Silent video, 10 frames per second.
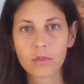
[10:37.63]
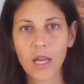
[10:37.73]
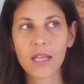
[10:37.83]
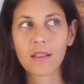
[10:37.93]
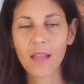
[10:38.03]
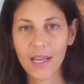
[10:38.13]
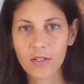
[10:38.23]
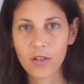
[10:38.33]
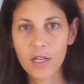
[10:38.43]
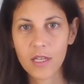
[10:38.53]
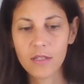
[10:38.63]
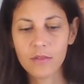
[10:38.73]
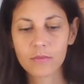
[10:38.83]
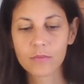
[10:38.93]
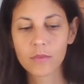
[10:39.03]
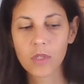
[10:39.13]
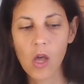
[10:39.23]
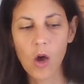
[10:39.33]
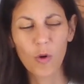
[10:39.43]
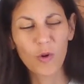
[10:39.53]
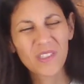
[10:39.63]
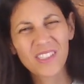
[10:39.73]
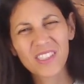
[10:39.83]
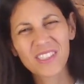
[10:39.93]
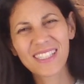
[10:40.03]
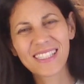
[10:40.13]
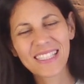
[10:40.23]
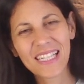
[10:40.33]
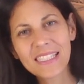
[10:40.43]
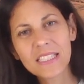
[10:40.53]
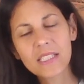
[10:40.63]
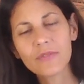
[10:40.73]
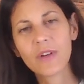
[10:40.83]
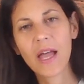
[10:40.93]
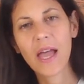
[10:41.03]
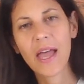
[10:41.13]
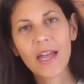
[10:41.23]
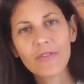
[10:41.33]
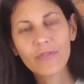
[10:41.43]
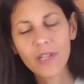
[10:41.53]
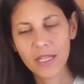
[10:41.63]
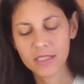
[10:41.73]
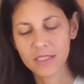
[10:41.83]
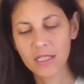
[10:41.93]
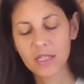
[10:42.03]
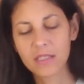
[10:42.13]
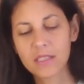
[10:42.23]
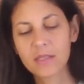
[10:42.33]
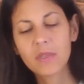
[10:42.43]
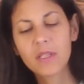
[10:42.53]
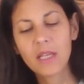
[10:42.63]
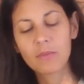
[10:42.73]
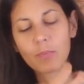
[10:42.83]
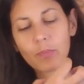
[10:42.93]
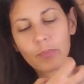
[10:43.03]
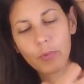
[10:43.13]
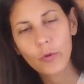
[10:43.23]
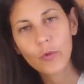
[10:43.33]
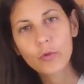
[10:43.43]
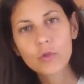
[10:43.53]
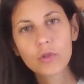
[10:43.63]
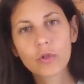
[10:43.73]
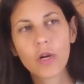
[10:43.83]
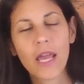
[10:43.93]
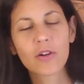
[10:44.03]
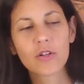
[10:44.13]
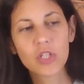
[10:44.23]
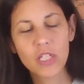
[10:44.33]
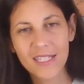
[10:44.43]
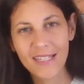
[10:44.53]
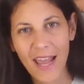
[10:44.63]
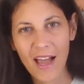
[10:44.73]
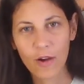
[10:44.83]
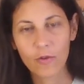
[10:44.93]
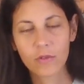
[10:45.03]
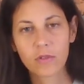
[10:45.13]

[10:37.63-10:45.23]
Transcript: and lighthearted? Or is there a sense of a heaviness that something that pulls your energy down?